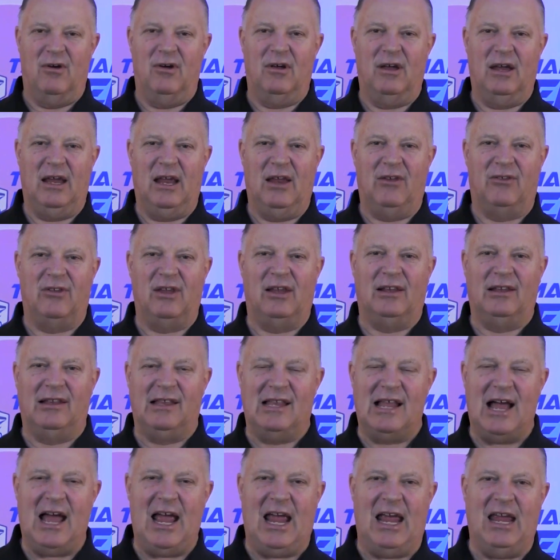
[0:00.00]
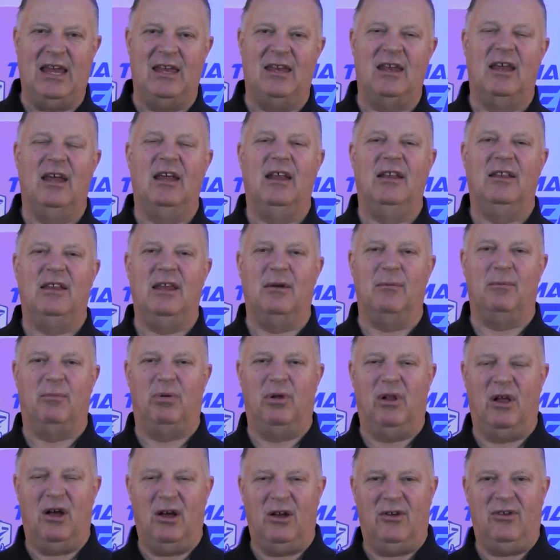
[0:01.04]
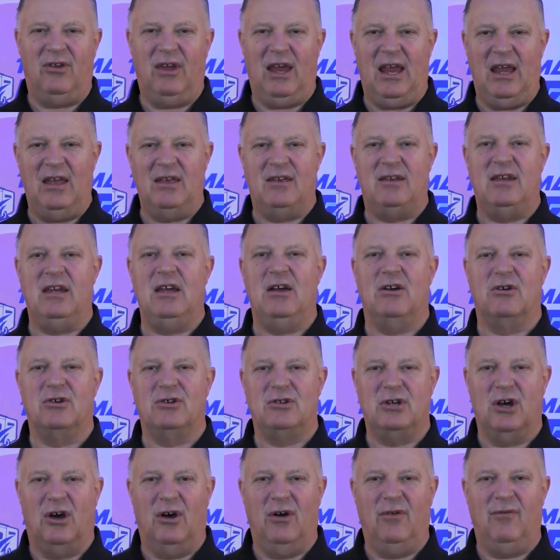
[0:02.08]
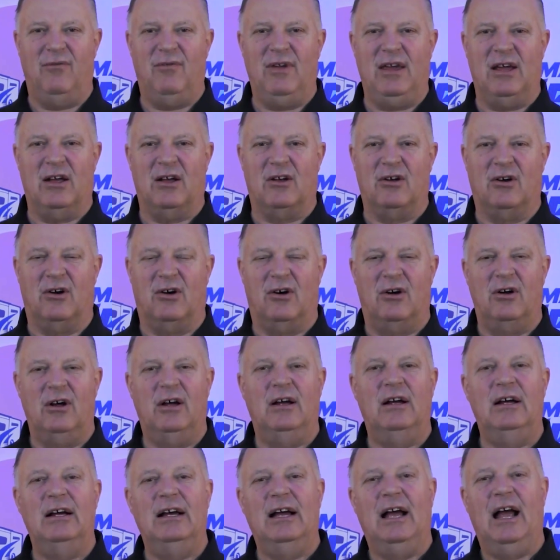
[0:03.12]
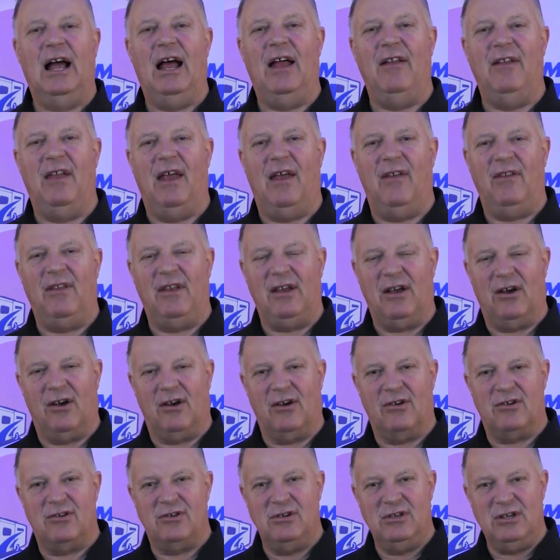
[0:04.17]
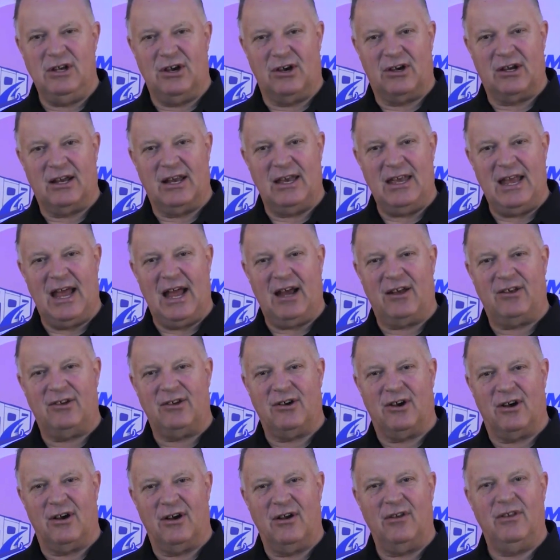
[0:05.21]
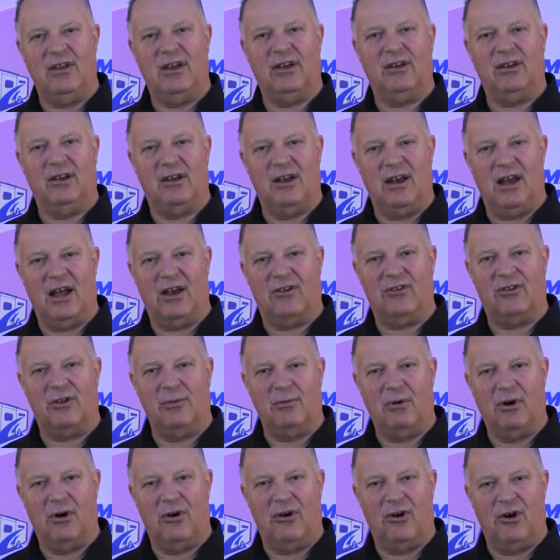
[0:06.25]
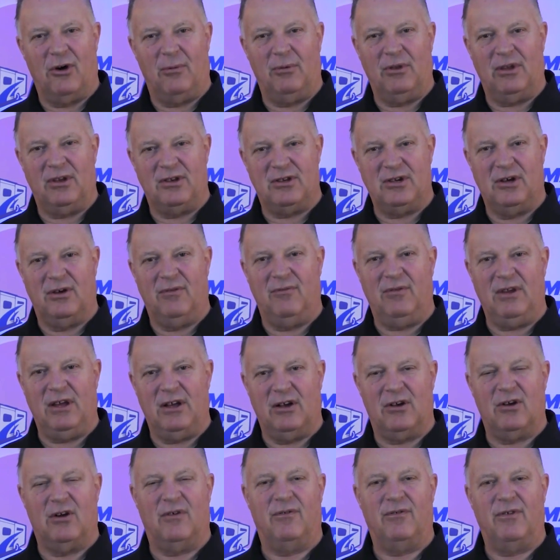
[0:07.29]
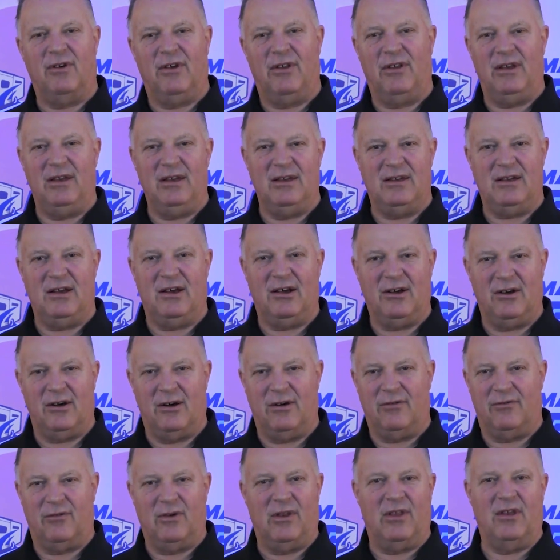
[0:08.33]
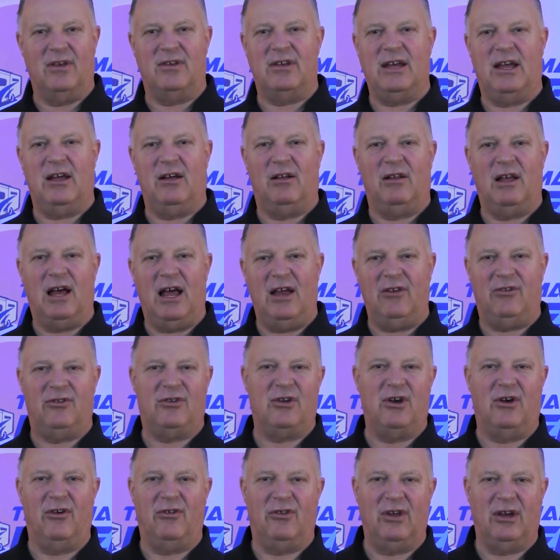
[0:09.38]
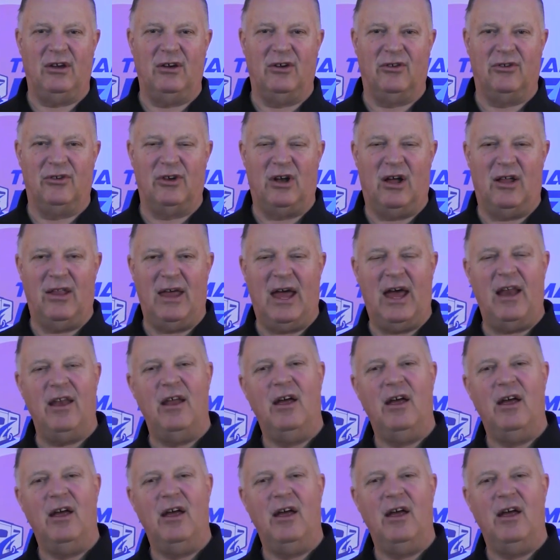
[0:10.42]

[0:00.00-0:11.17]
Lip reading: it's a light that plugs into your towed vehicle, and then your connector that connects the motorhome and the towed vehicle for the interior or for the tail lights, turn signals and all that,